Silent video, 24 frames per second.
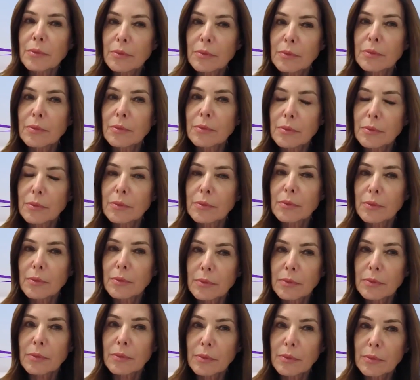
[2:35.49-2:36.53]

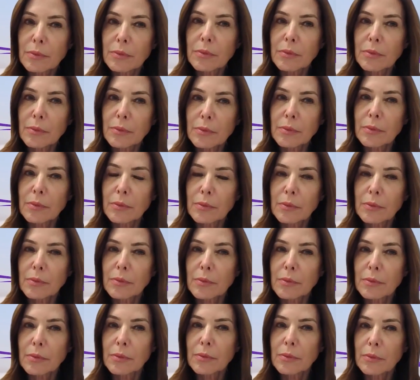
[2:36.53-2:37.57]

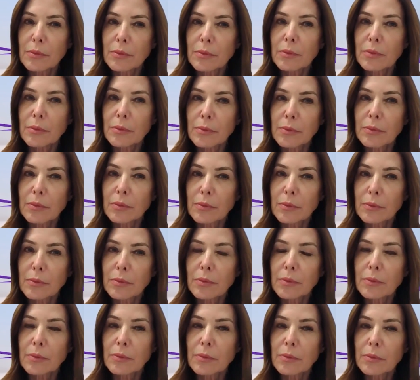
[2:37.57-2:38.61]

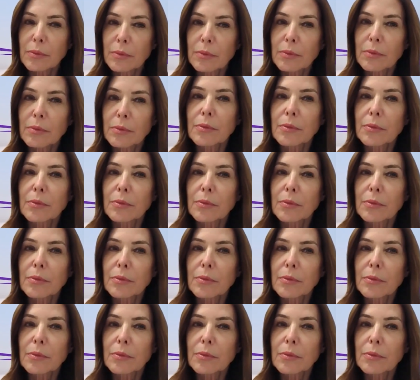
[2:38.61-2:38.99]
(silent)